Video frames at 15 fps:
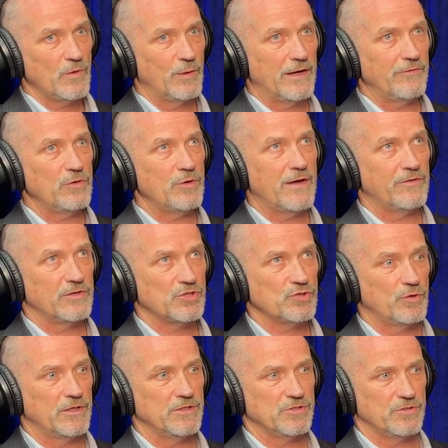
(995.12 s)
whenever you have a
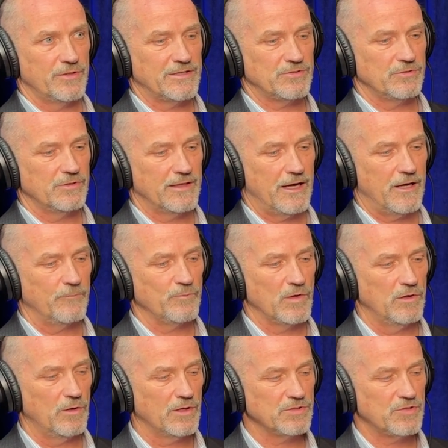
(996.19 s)
shortage in your escrow account,
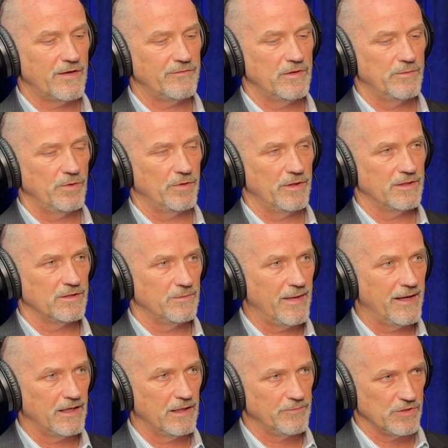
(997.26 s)
you also have the ability to
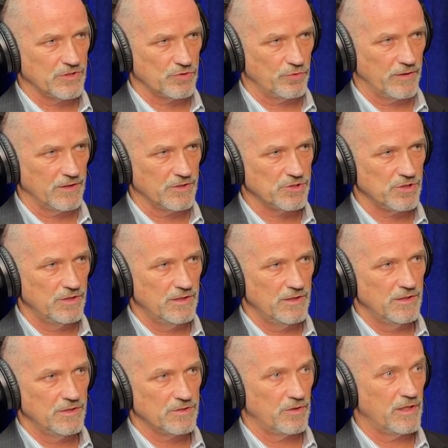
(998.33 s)
make up the shortage.
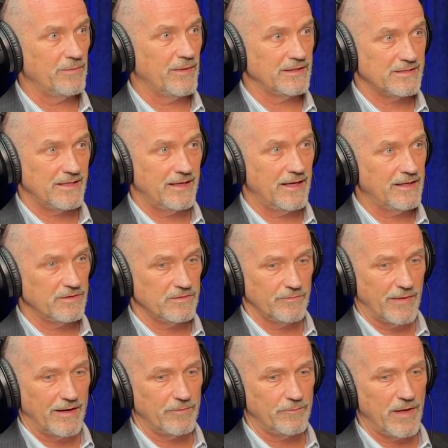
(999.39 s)
So he might say, hey,
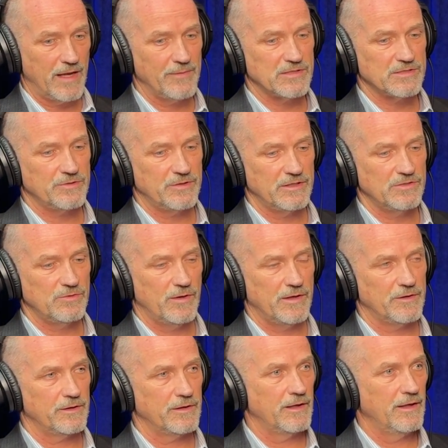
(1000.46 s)
my payment's
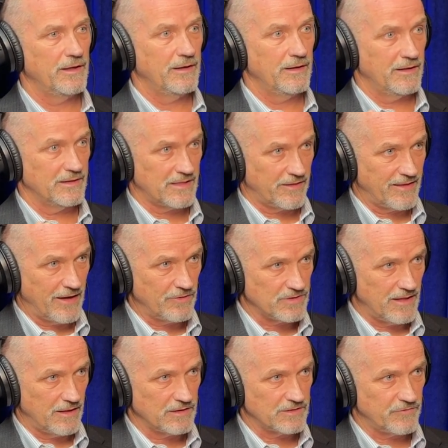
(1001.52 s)
$3,200. It's
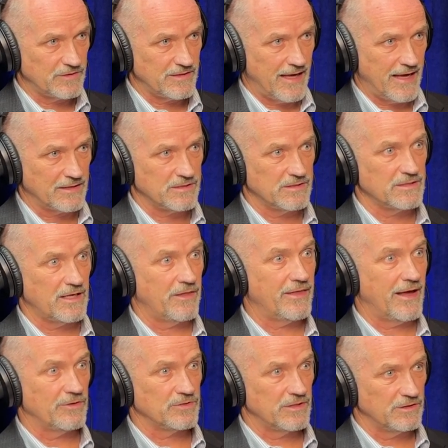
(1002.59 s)
$1,000 for taxes,
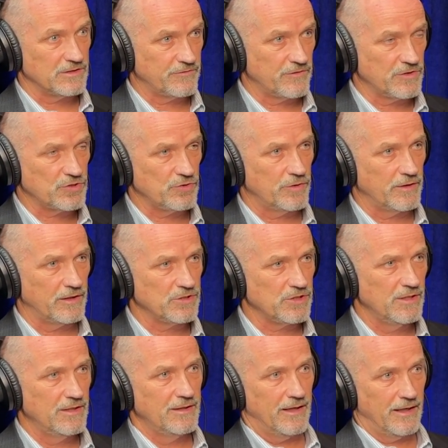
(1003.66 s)
$1,000 for the
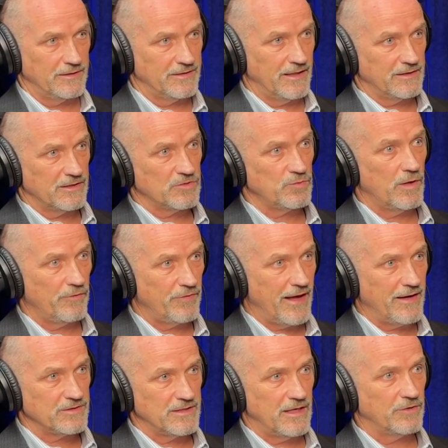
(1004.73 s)
shortage. I'll take the
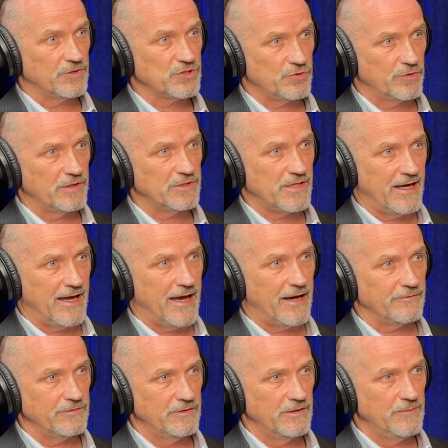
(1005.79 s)
$12,000 shortage I
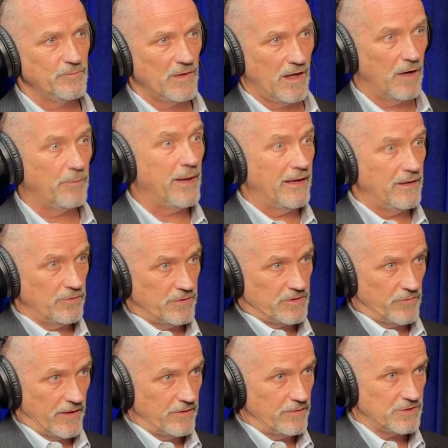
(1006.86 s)
have. I'll pay you,
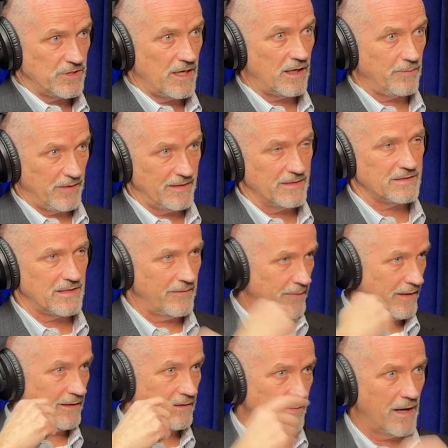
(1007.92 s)
write you a check because I've
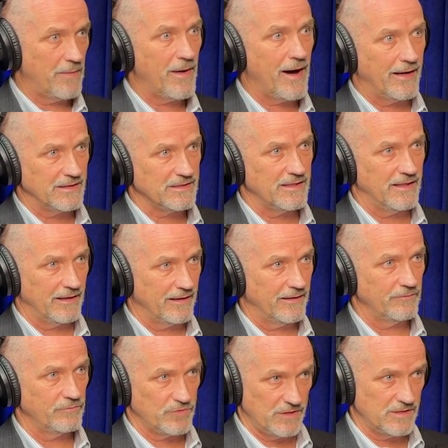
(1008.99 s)
been in my mind saying,
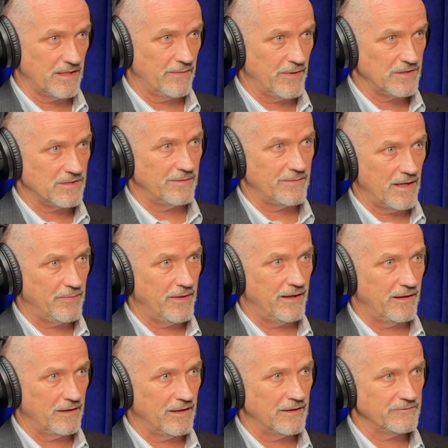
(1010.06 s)
geez, I bet you I'm not
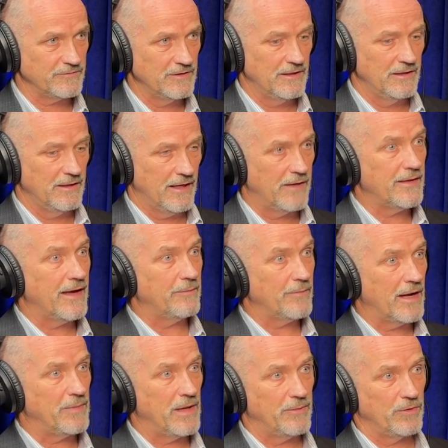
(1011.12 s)
paying enough. And then
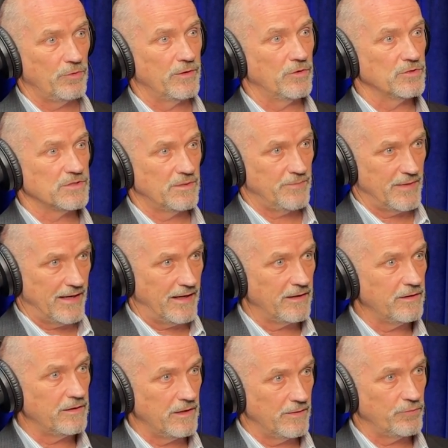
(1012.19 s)
my payment only goes up
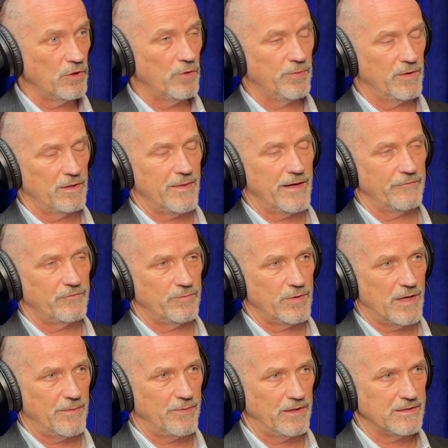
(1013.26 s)
by the appropriate amount for
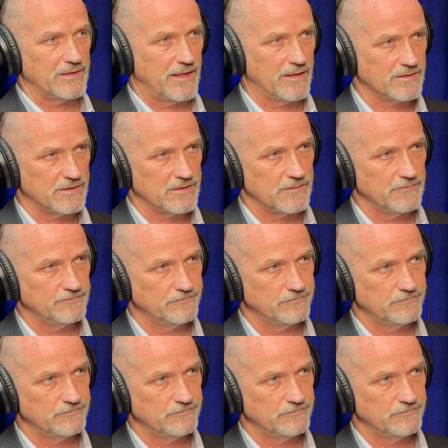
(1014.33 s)
property taxes.